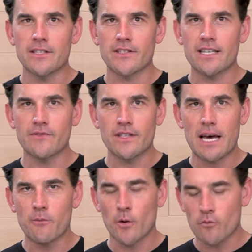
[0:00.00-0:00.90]
and just gives it
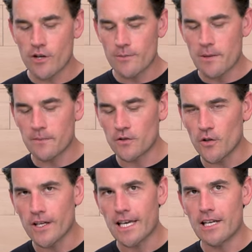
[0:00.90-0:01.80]
that more premium
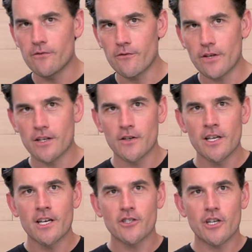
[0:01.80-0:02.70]
look and
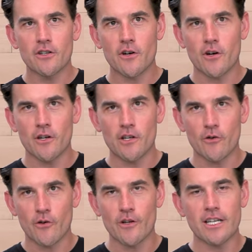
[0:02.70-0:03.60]
feel. Chin curtain,
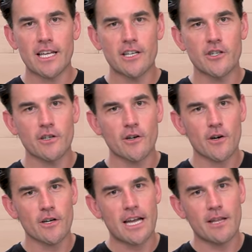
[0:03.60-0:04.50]
you're going to get a chin
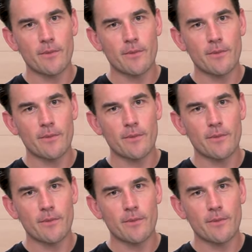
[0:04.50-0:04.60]
curtain out